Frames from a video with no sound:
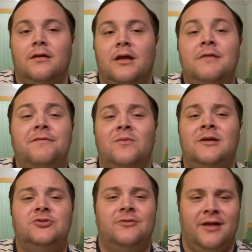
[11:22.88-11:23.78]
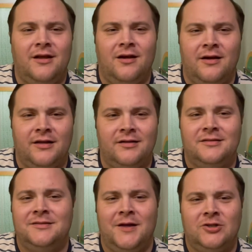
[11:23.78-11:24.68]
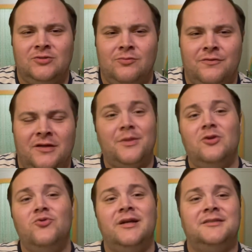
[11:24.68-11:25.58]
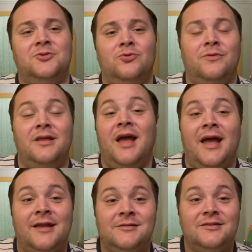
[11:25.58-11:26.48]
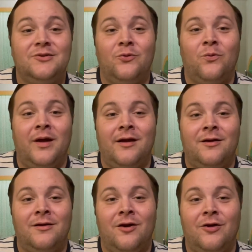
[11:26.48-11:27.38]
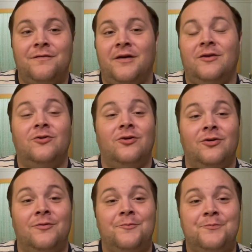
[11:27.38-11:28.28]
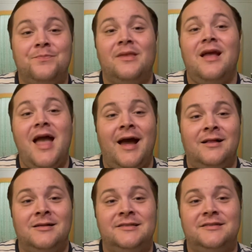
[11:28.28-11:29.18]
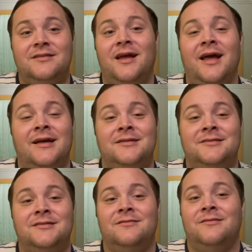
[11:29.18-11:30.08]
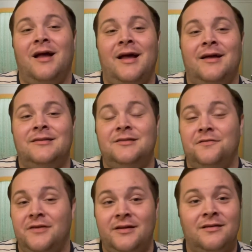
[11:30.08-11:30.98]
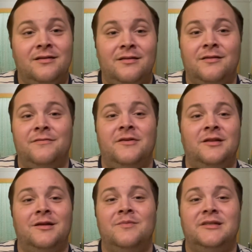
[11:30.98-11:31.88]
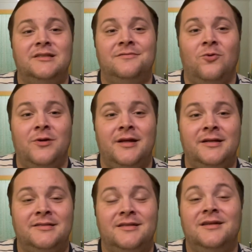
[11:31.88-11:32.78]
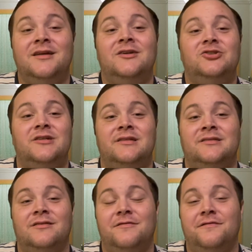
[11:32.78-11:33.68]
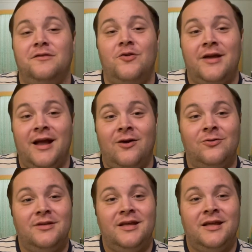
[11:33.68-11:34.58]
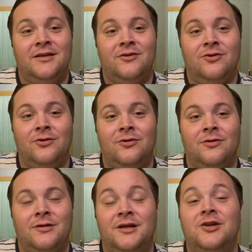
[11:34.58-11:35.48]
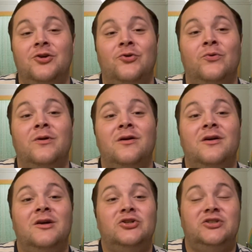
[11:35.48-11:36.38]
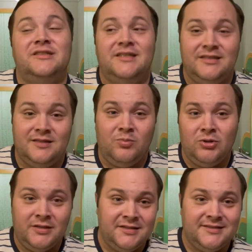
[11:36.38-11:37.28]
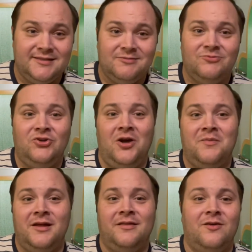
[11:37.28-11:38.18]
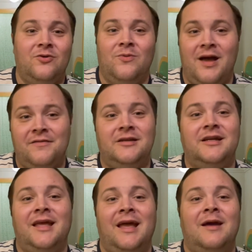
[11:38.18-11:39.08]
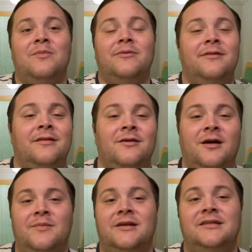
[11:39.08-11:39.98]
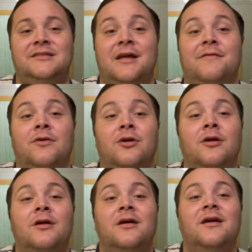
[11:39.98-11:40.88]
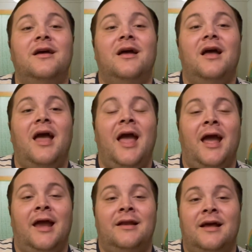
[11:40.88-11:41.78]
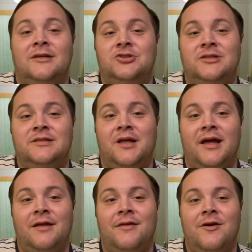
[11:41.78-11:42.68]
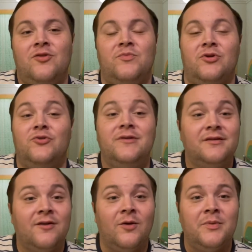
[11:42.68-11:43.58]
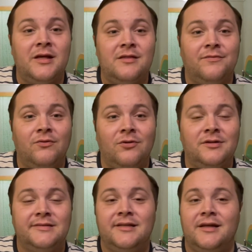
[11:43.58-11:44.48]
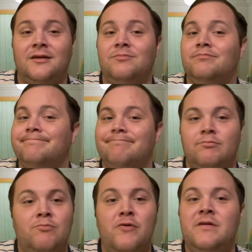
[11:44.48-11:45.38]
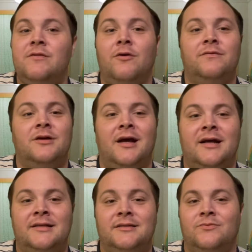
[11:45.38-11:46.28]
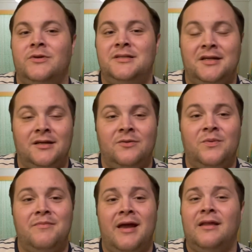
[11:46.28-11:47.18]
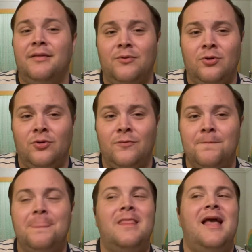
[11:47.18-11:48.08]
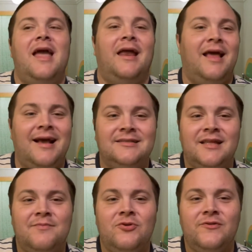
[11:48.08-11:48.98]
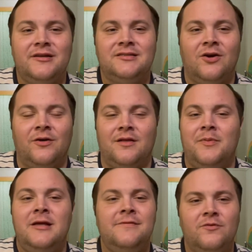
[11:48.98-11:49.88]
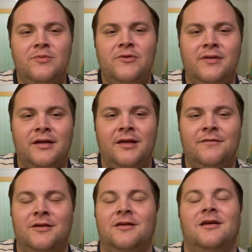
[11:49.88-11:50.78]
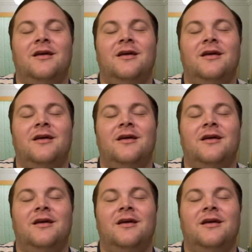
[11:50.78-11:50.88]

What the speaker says: influential and iconic slasher movie. You get to the end where our final girl, Alice, has defeated the villain, Mrs. Voorhees. She's floating out in her canoe. She sees the police coming. They're arriving to camp. They're coming to save her. And as she's laying there, the music's all peaceful. It's like, movie's over, guys. We did it. We made it through. And as that music's going, the peaceful music even,